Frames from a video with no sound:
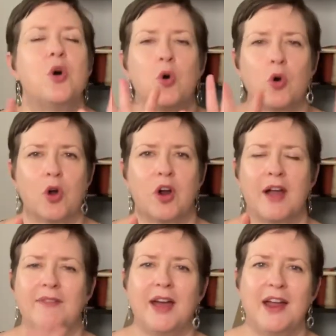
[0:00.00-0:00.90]
or
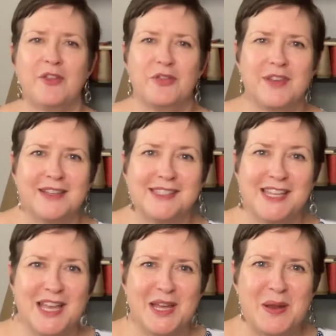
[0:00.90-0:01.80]
I've got other things
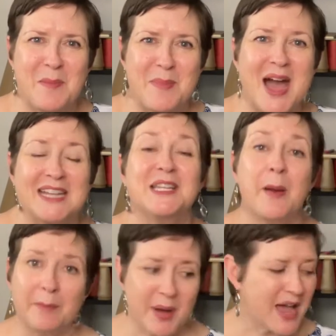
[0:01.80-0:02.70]
in mind.
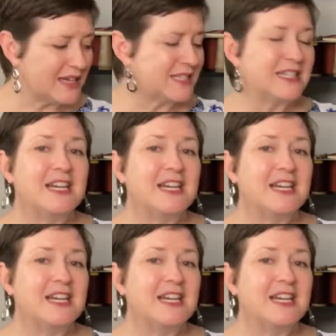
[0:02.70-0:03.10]
But